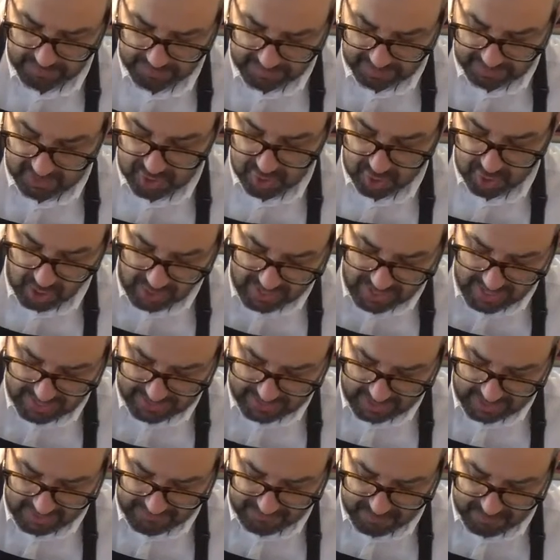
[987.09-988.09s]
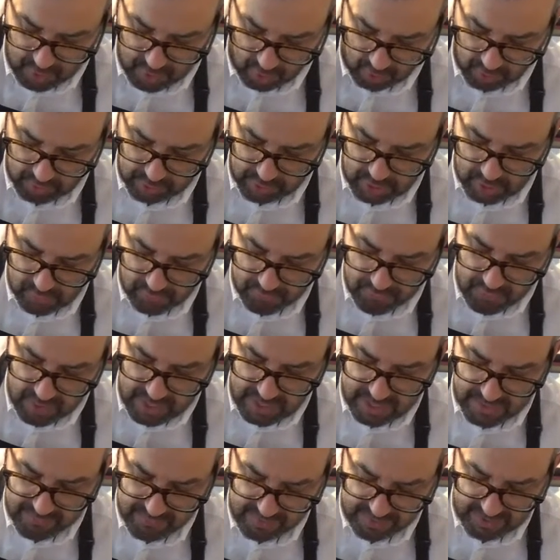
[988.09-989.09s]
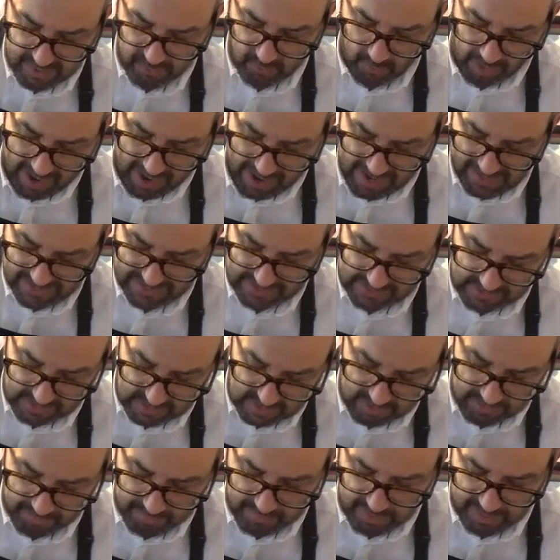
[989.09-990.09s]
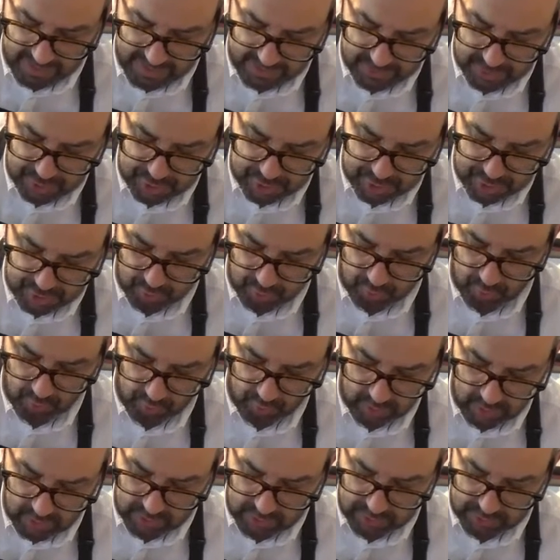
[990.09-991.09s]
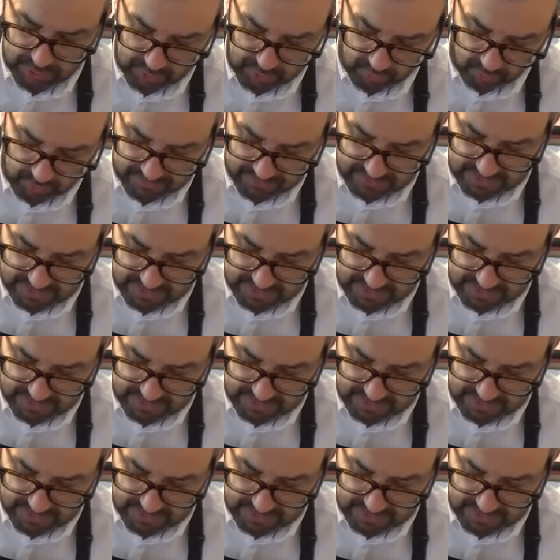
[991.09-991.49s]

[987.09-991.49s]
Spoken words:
be dry enough, not really, really wet, but it should all sort of